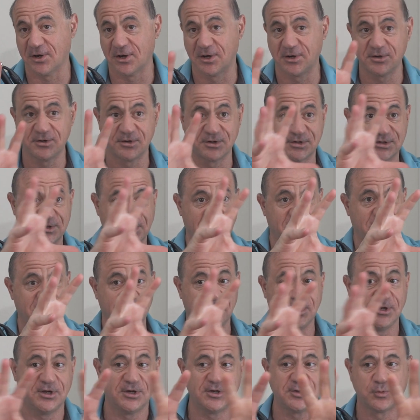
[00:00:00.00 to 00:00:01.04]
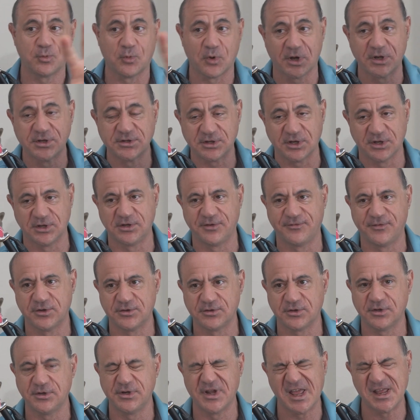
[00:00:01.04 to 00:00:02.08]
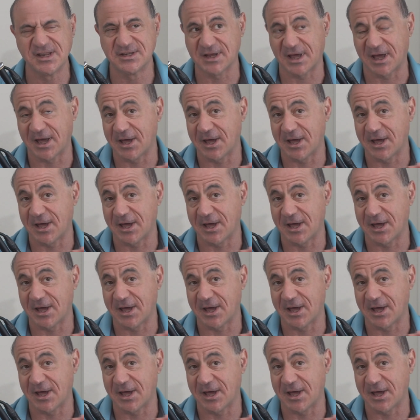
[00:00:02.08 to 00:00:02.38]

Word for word: understand each one's individual needs